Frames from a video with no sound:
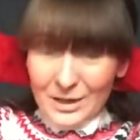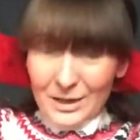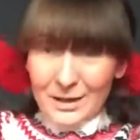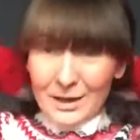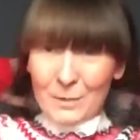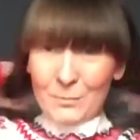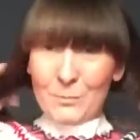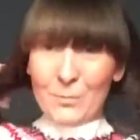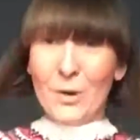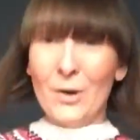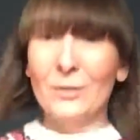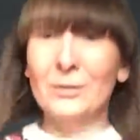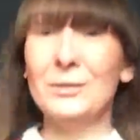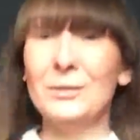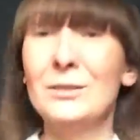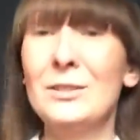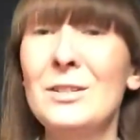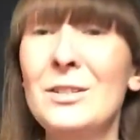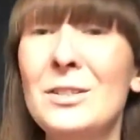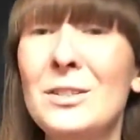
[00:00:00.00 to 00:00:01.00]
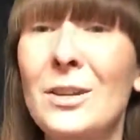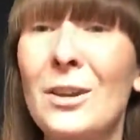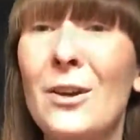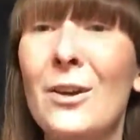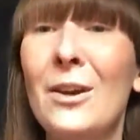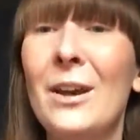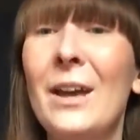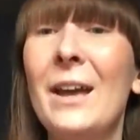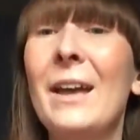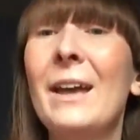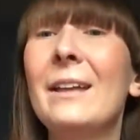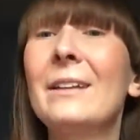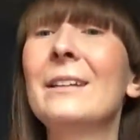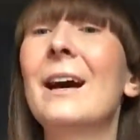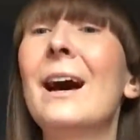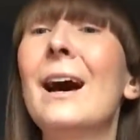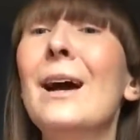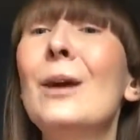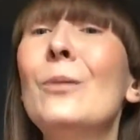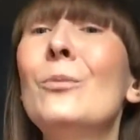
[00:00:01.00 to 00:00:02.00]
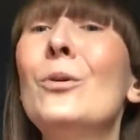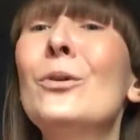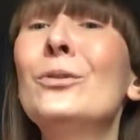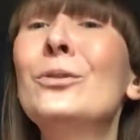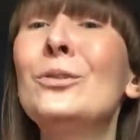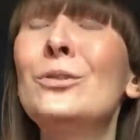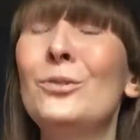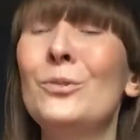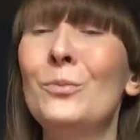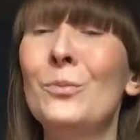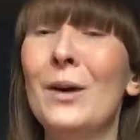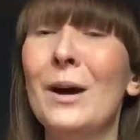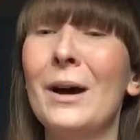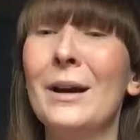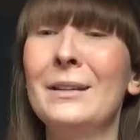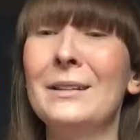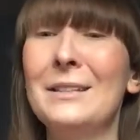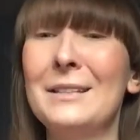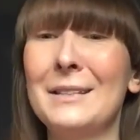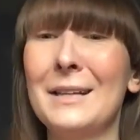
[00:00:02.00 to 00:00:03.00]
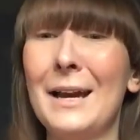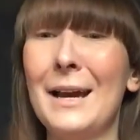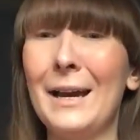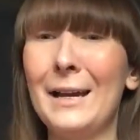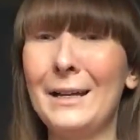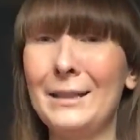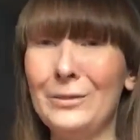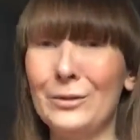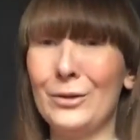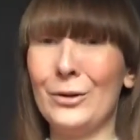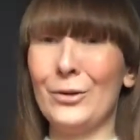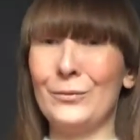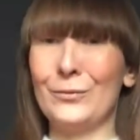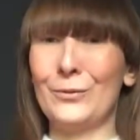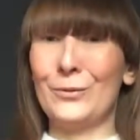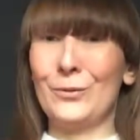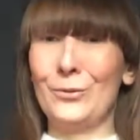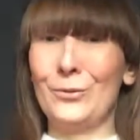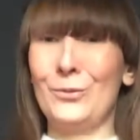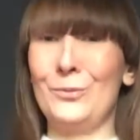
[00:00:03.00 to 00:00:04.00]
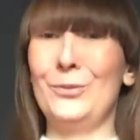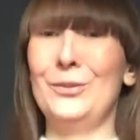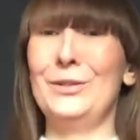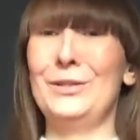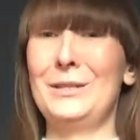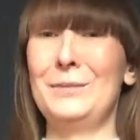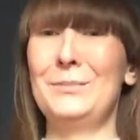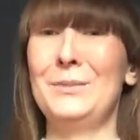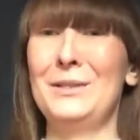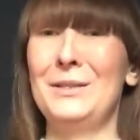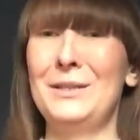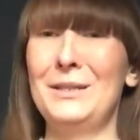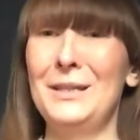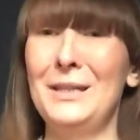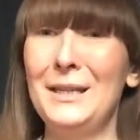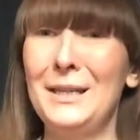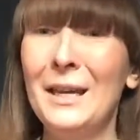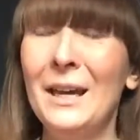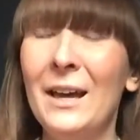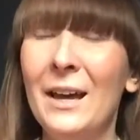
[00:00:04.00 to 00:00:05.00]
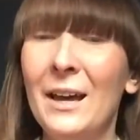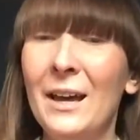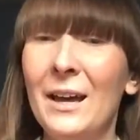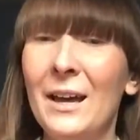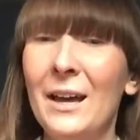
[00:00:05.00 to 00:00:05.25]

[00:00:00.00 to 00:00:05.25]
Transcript: that I bought this year, and I wanted to buy this kind of Christmassy